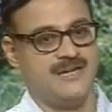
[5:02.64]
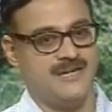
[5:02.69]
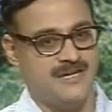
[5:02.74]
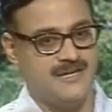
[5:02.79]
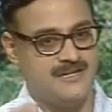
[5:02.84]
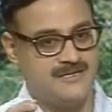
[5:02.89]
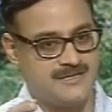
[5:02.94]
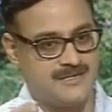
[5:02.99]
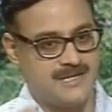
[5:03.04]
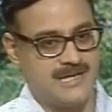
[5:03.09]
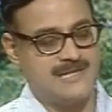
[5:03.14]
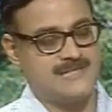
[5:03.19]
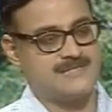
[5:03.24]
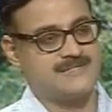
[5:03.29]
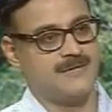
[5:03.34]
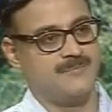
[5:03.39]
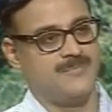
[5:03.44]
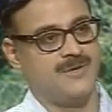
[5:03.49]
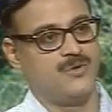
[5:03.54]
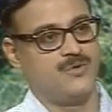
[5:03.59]
It tells
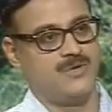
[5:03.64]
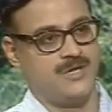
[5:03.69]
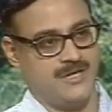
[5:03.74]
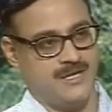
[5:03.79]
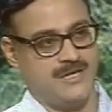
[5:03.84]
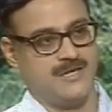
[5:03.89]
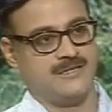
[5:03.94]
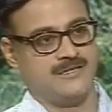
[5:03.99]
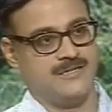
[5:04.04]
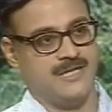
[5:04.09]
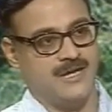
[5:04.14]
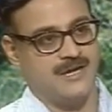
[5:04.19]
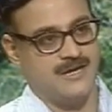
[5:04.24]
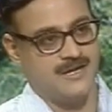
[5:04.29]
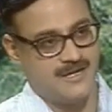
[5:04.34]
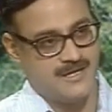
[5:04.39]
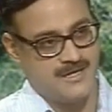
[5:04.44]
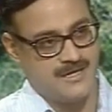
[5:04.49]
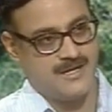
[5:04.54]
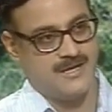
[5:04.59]
about the
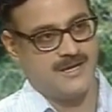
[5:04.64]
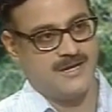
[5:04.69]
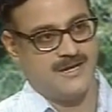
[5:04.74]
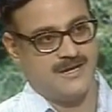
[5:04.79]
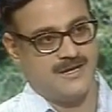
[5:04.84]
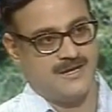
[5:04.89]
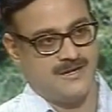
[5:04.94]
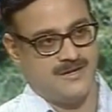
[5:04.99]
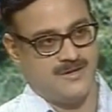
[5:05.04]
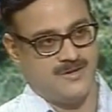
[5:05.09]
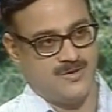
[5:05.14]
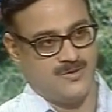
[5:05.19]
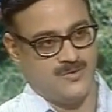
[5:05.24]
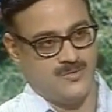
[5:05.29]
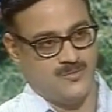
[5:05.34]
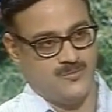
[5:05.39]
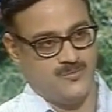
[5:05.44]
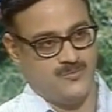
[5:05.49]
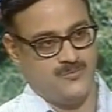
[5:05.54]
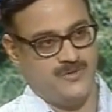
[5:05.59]

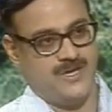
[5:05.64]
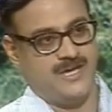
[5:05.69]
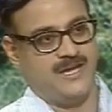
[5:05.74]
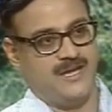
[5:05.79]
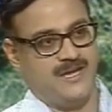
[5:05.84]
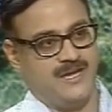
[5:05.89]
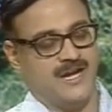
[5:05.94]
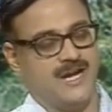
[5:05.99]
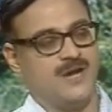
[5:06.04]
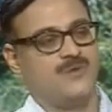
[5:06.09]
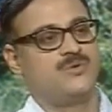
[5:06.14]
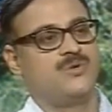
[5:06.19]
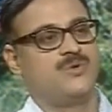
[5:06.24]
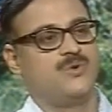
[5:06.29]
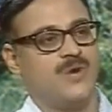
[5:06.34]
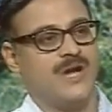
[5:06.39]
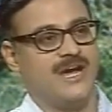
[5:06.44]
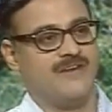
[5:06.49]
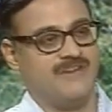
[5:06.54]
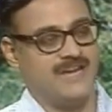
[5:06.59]
way how to
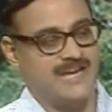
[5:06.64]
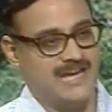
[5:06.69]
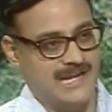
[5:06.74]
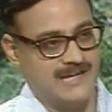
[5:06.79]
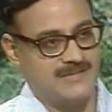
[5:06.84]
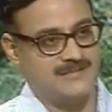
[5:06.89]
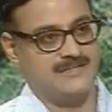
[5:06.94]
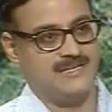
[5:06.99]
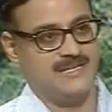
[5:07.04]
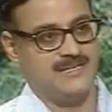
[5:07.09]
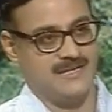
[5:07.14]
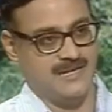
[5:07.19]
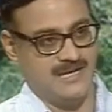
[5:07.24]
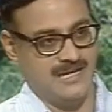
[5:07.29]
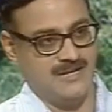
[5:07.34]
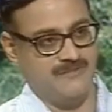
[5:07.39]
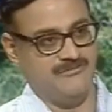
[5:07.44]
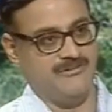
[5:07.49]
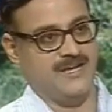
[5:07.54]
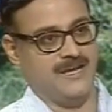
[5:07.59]
have a healthy
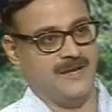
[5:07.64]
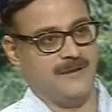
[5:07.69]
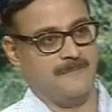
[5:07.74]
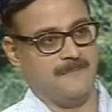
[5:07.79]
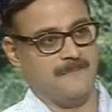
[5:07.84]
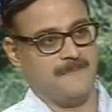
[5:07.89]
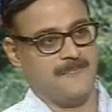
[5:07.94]
living,